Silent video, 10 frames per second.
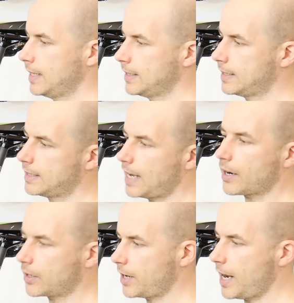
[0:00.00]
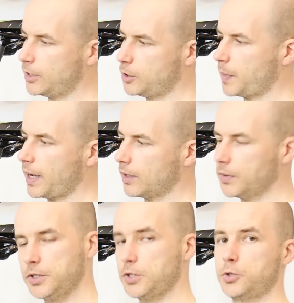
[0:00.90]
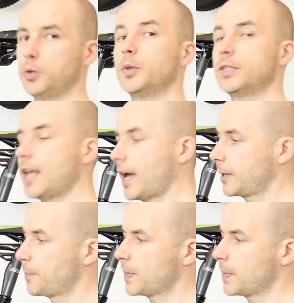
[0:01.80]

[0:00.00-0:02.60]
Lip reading: Slacker head tube angle. This is super slack.